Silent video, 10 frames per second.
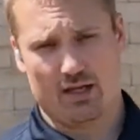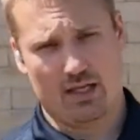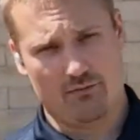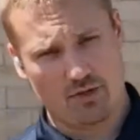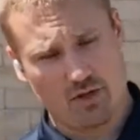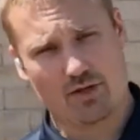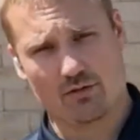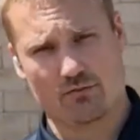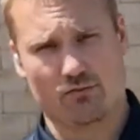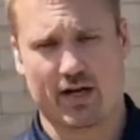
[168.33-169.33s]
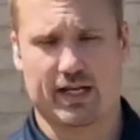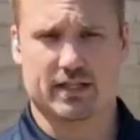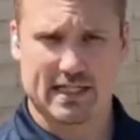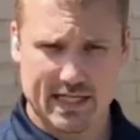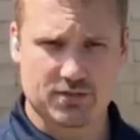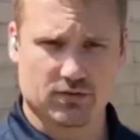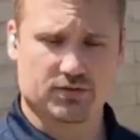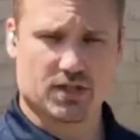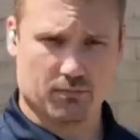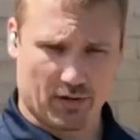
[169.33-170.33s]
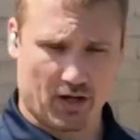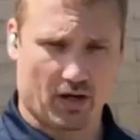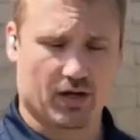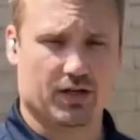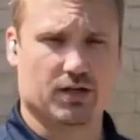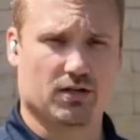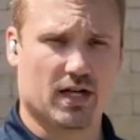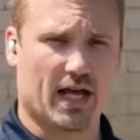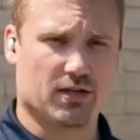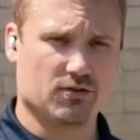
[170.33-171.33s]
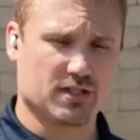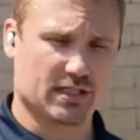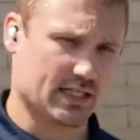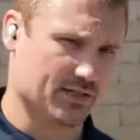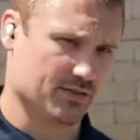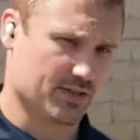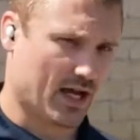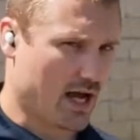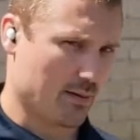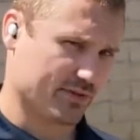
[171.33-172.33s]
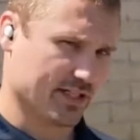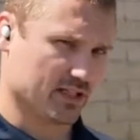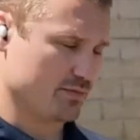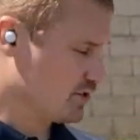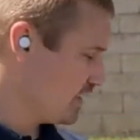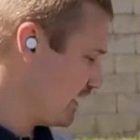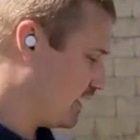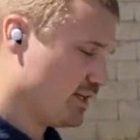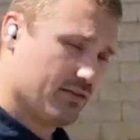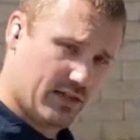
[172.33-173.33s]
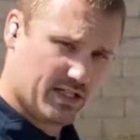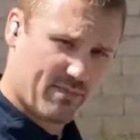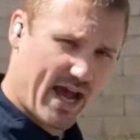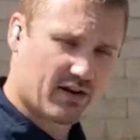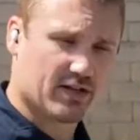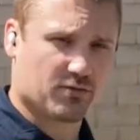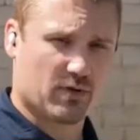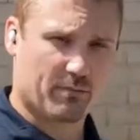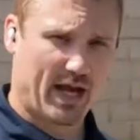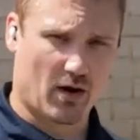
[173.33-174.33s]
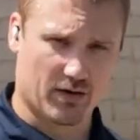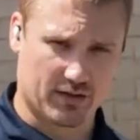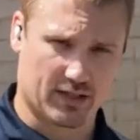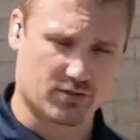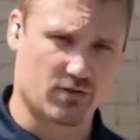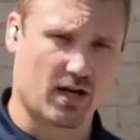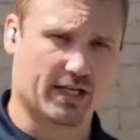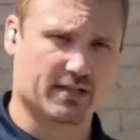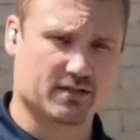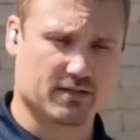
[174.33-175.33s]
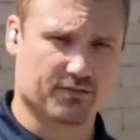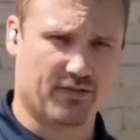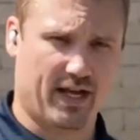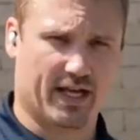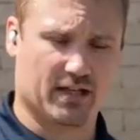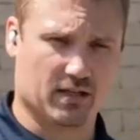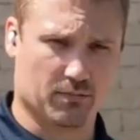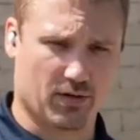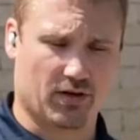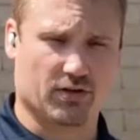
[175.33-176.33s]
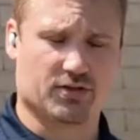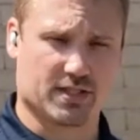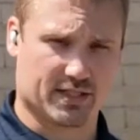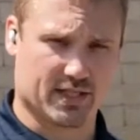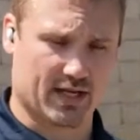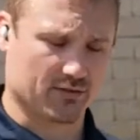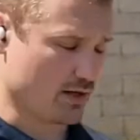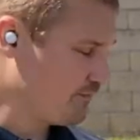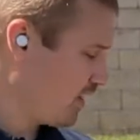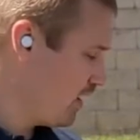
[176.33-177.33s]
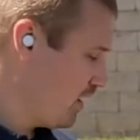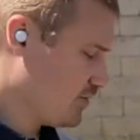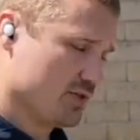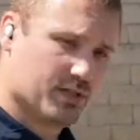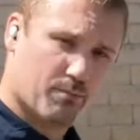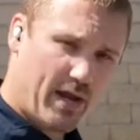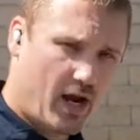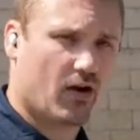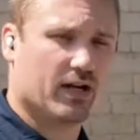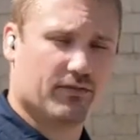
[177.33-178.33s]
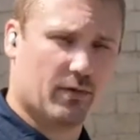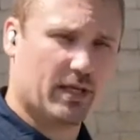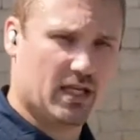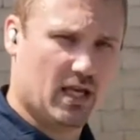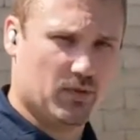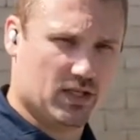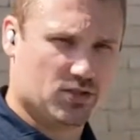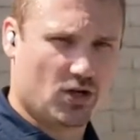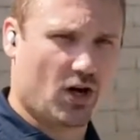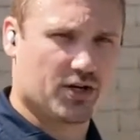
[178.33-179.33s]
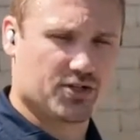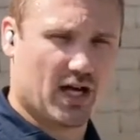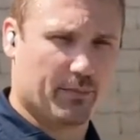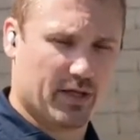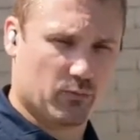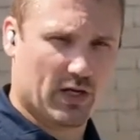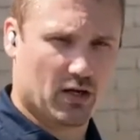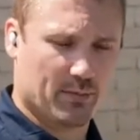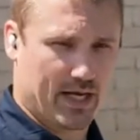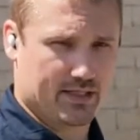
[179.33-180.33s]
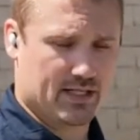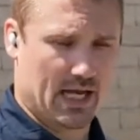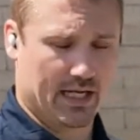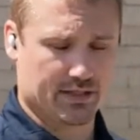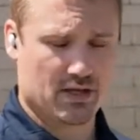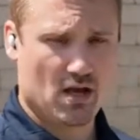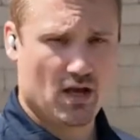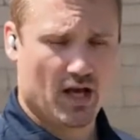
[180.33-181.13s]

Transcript: Even though you're running diesel to burn, you're not using diesel to operate the machine. These batteries are what power the electronics, the fan, the burners, etc. So it's imperative that we keep these charged up and well maintained